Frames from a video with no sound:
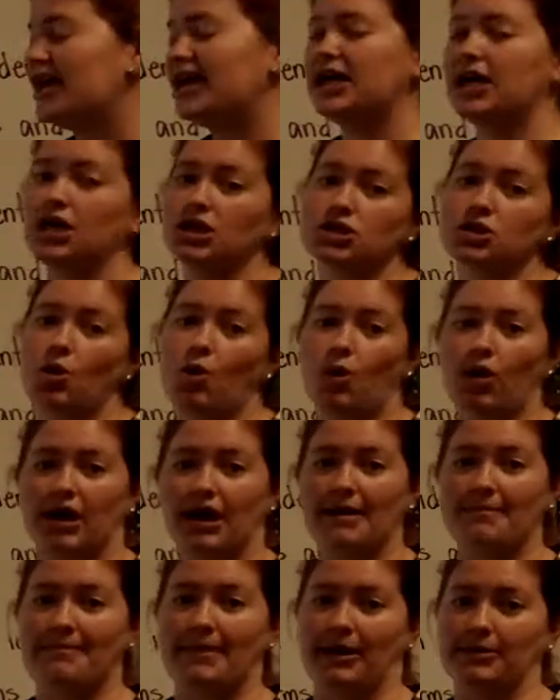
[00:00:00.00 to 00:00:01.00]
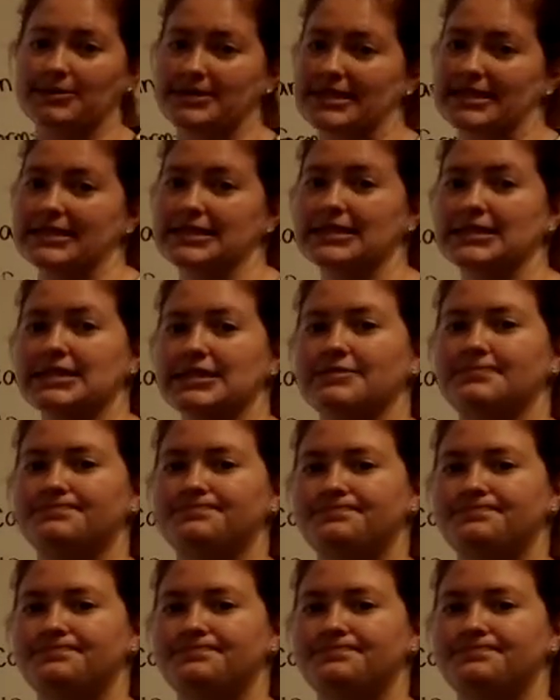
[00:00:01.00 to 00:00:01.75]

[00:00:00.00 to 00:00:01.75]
hills or mountains.